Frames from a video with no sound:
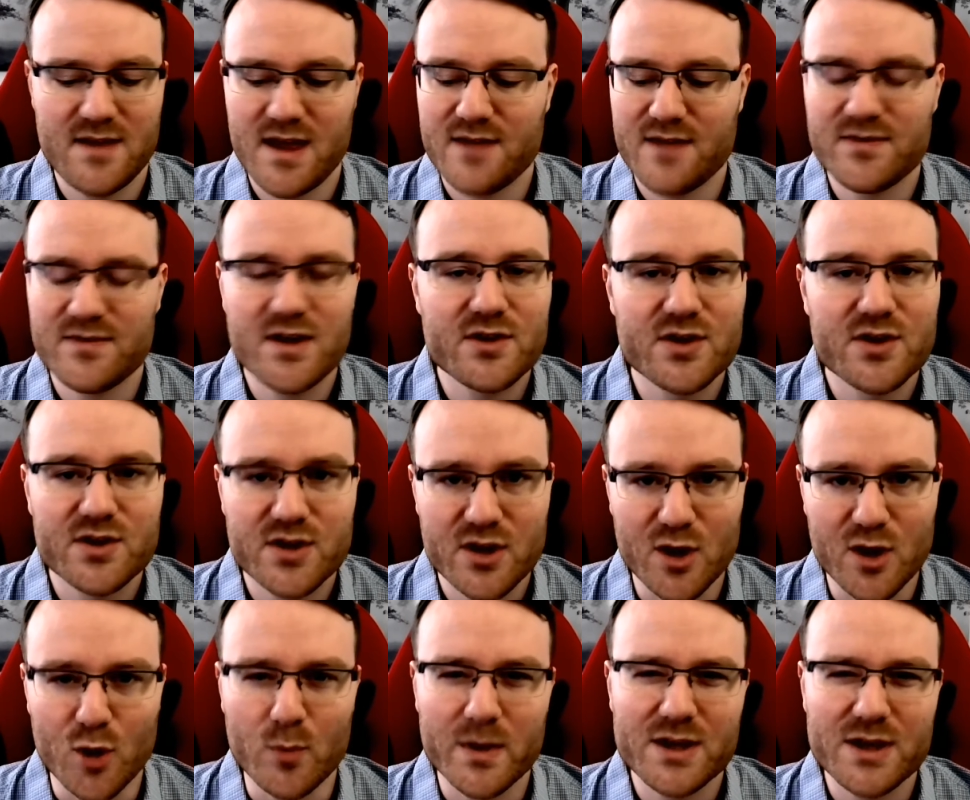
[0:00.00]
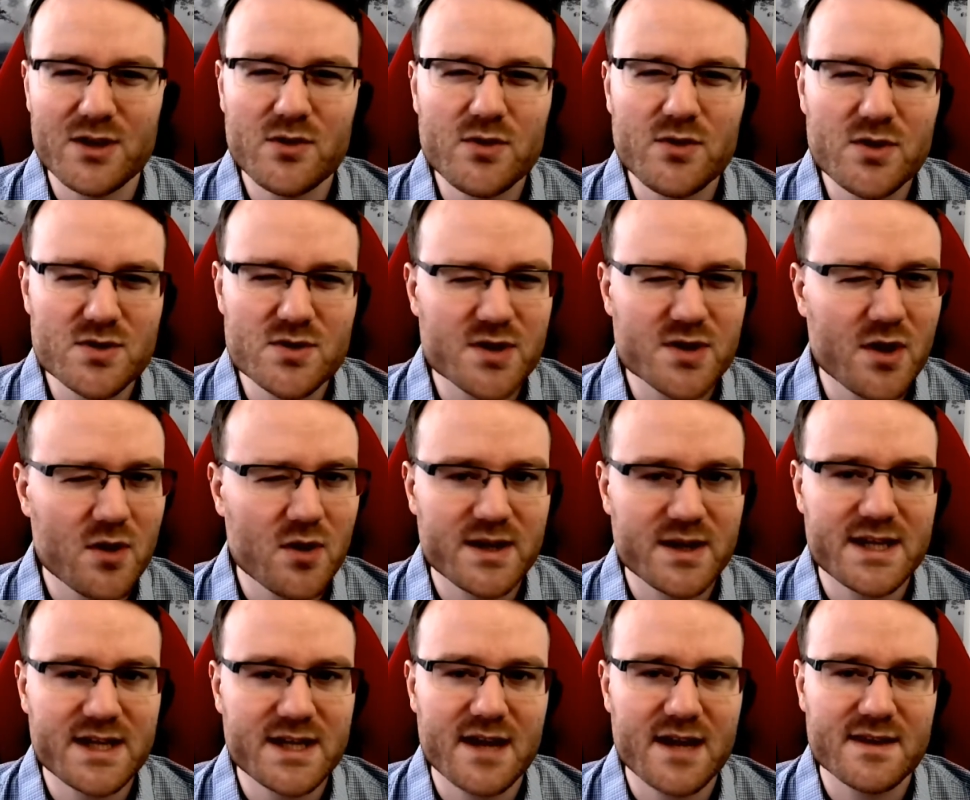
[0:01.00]
there you go. But you usually only
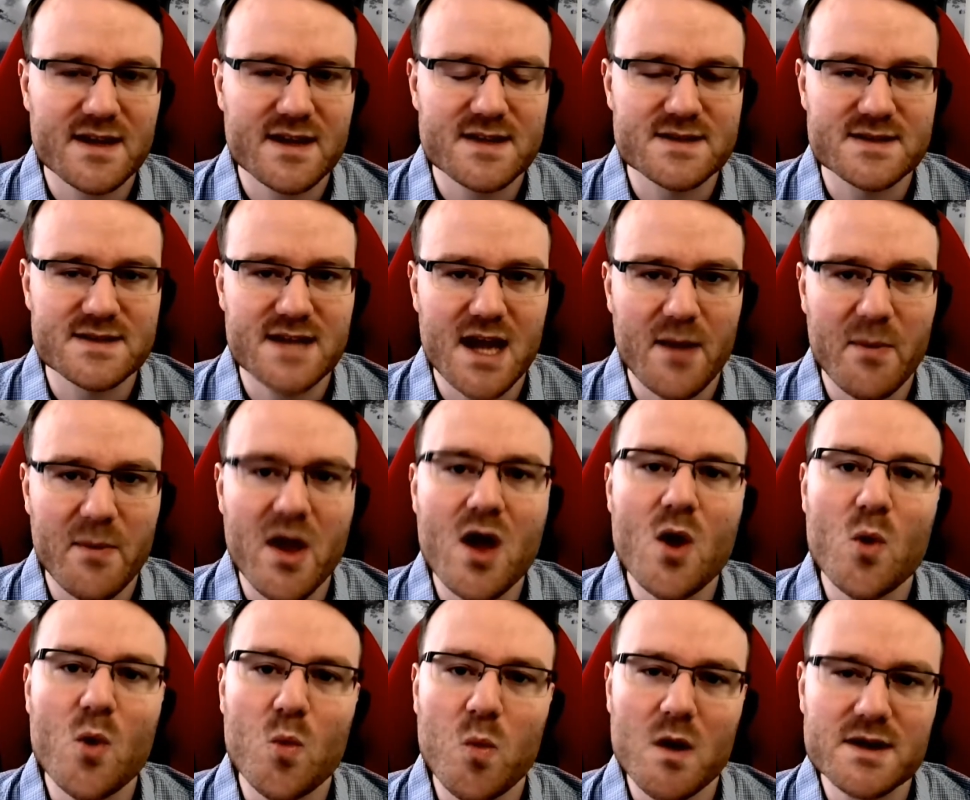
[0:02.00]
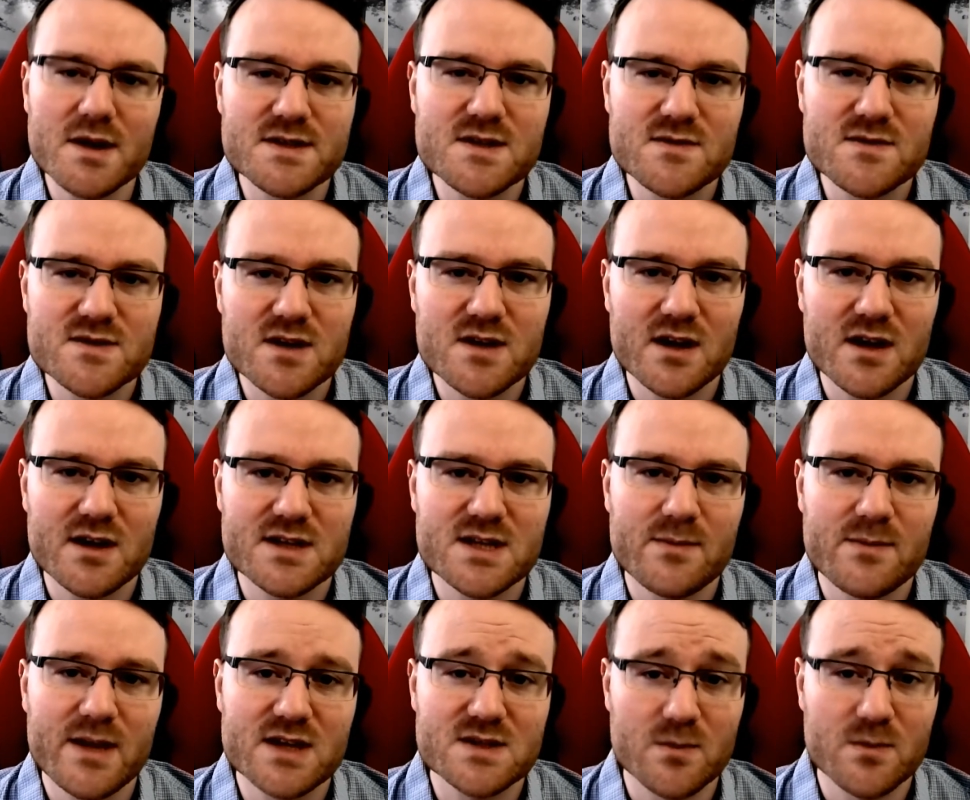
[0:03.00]
take that step once you started to
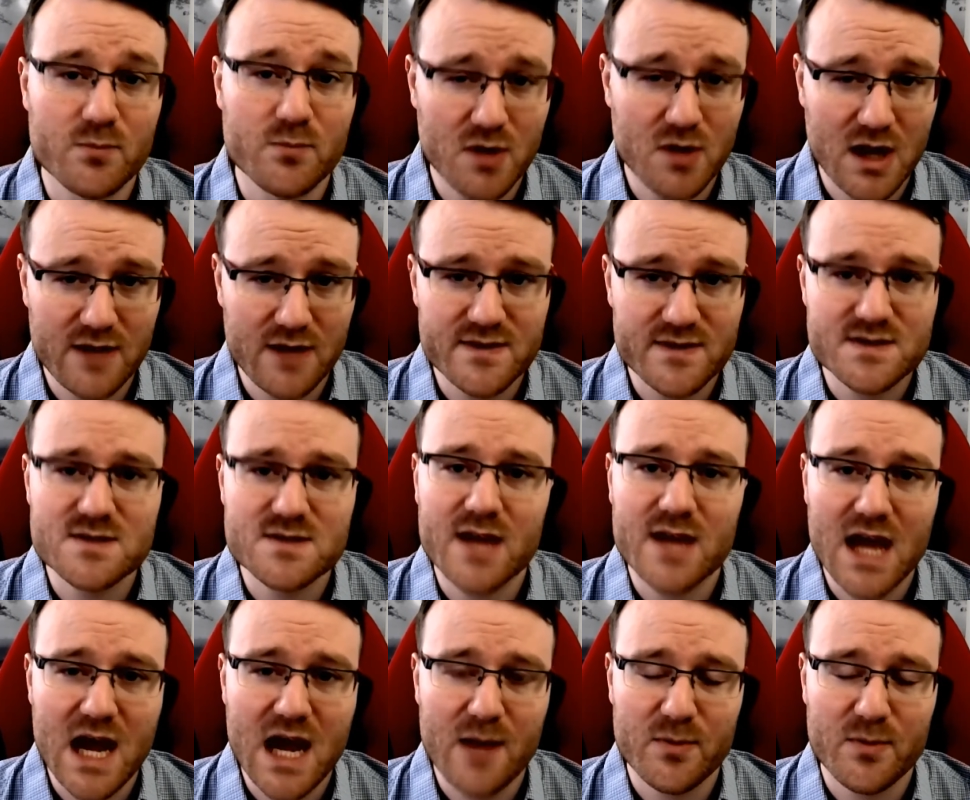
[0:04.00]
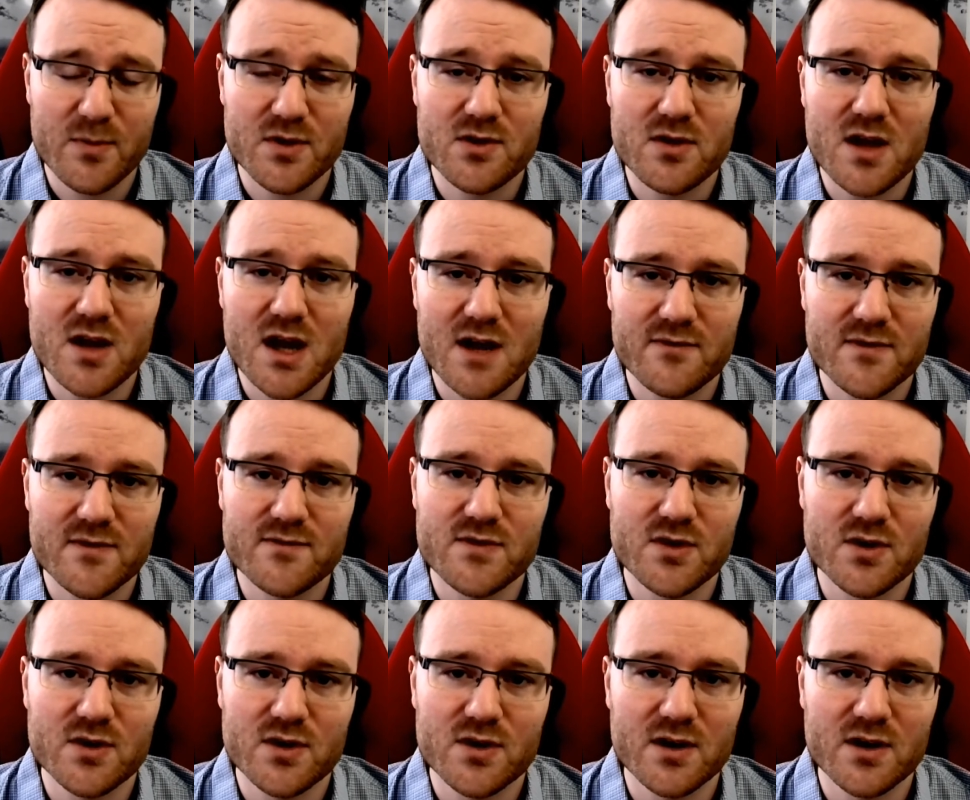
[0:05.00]
make some profits and capital off of
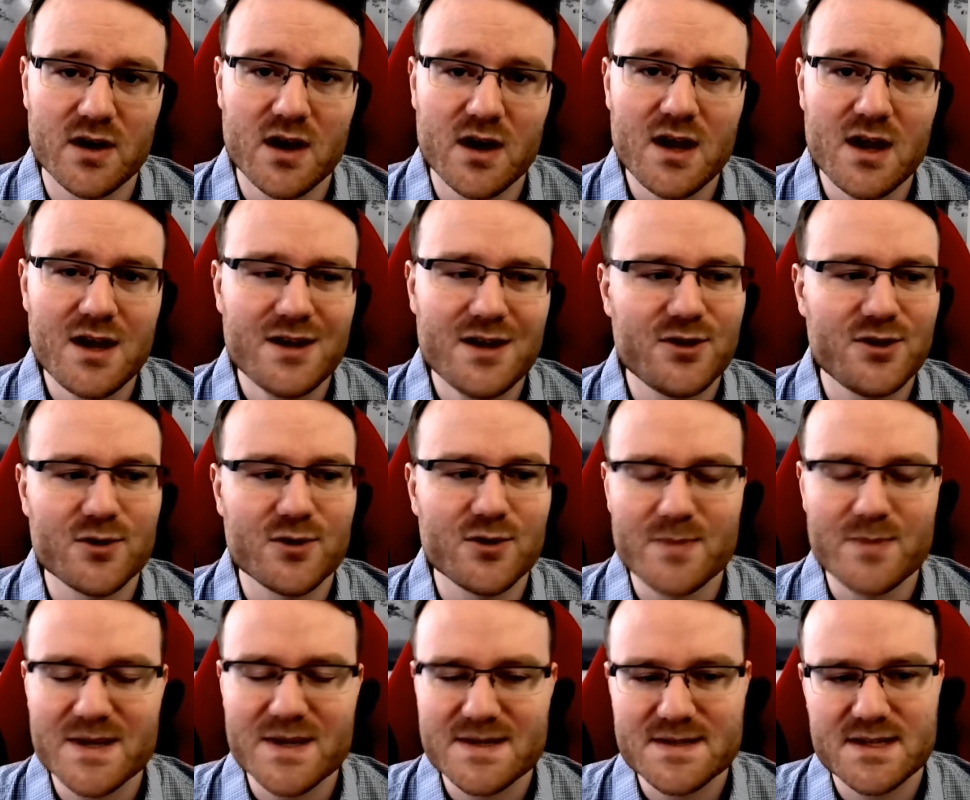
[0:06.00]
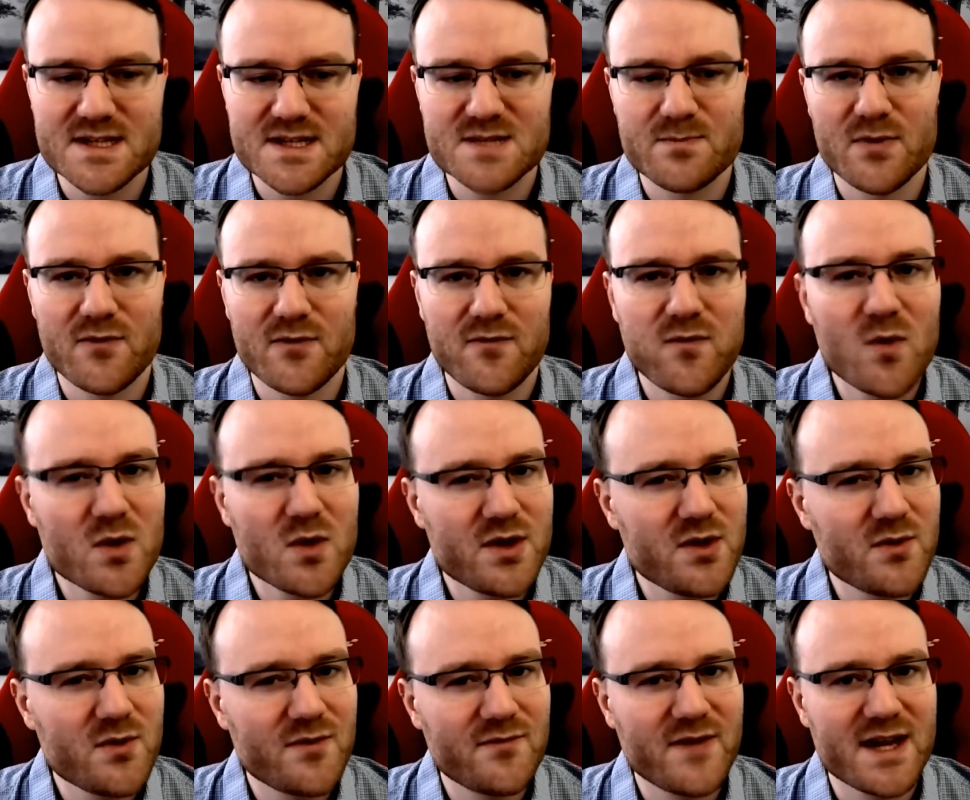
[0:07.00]
your business before you
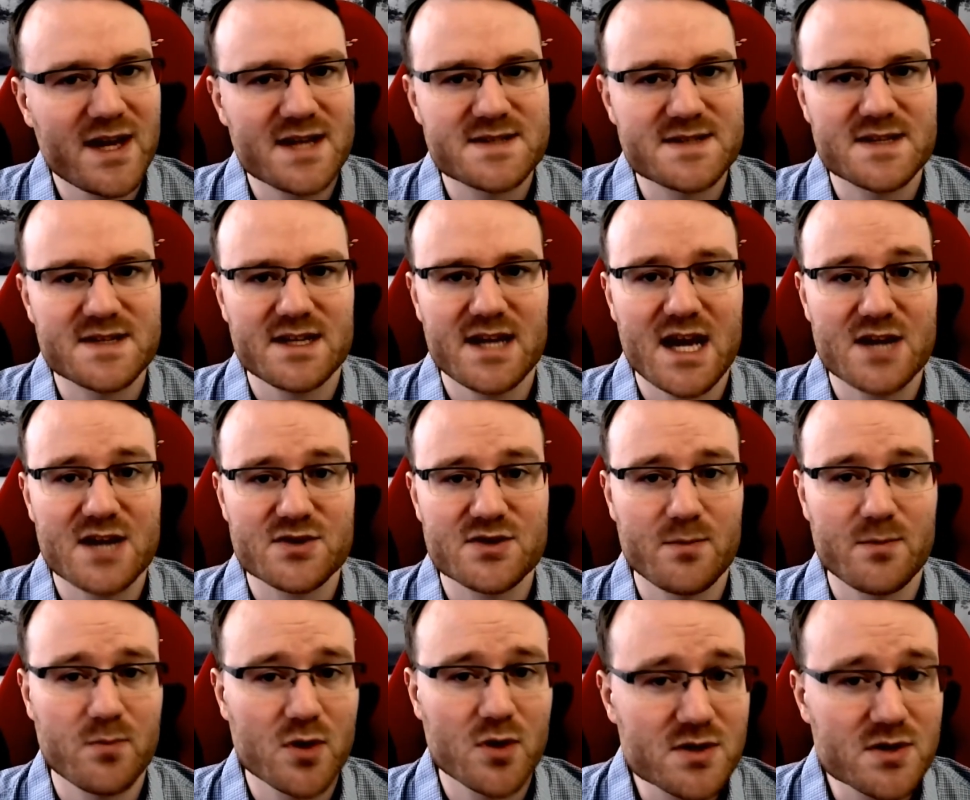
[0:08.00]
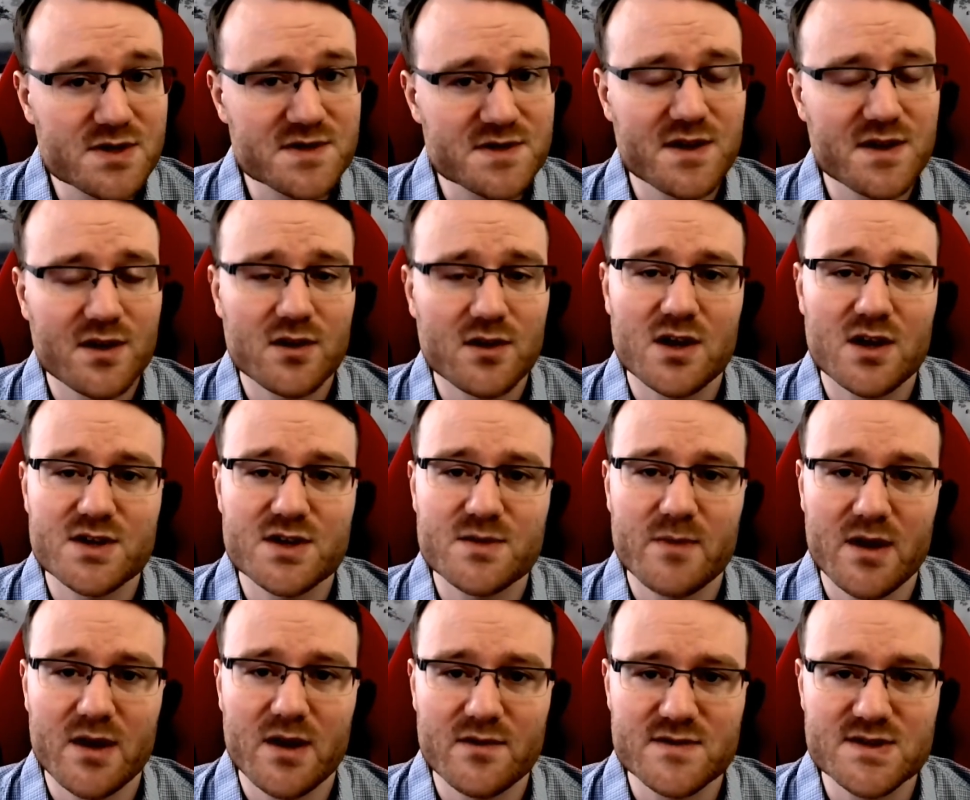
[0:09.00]
invest in actually purchasing a large
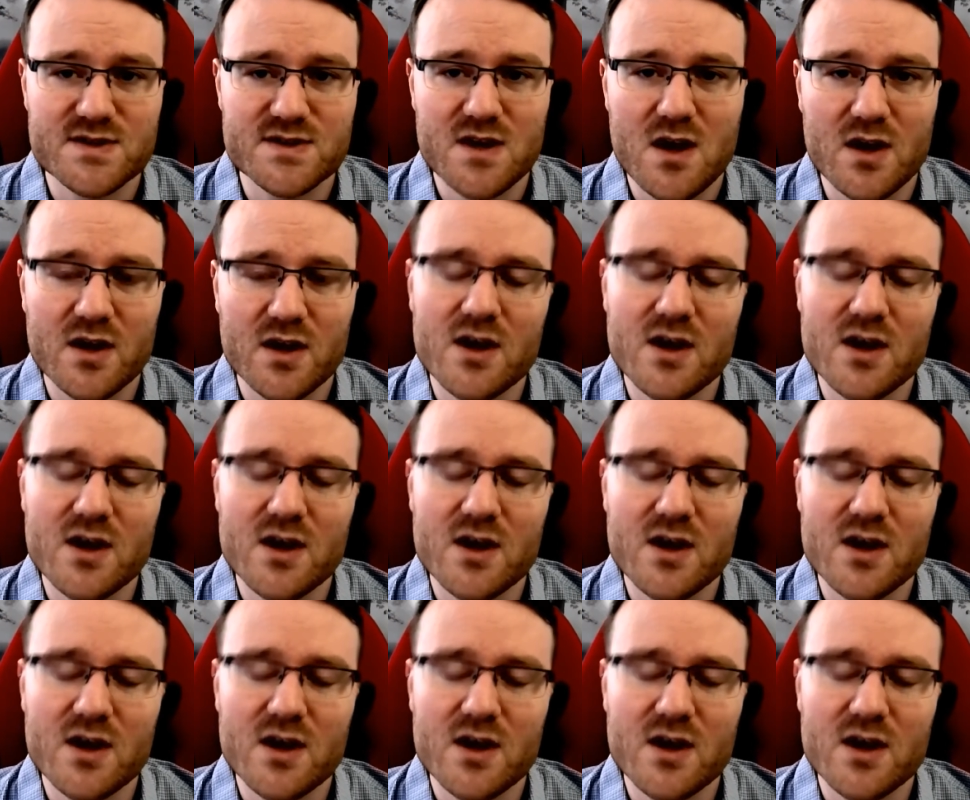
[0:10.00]
amount of stock